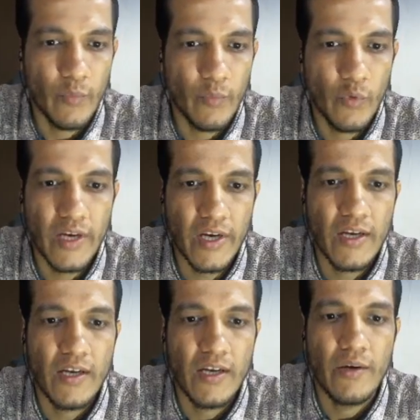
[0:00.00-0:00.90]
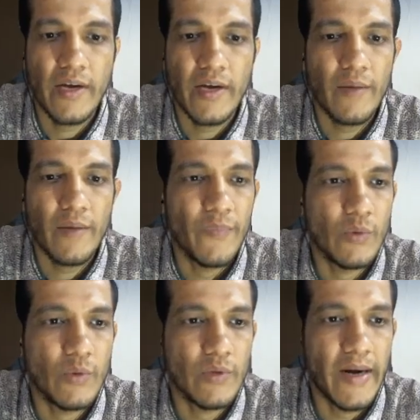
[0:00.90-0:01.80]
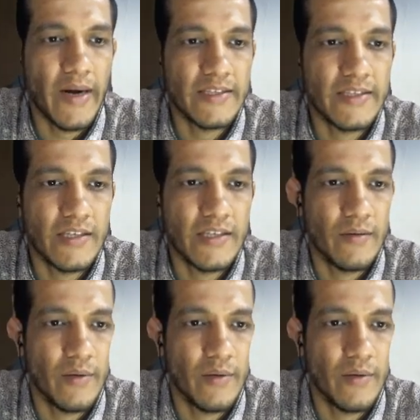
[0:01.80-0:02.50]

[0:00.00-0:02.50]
moving, okay, through the blades,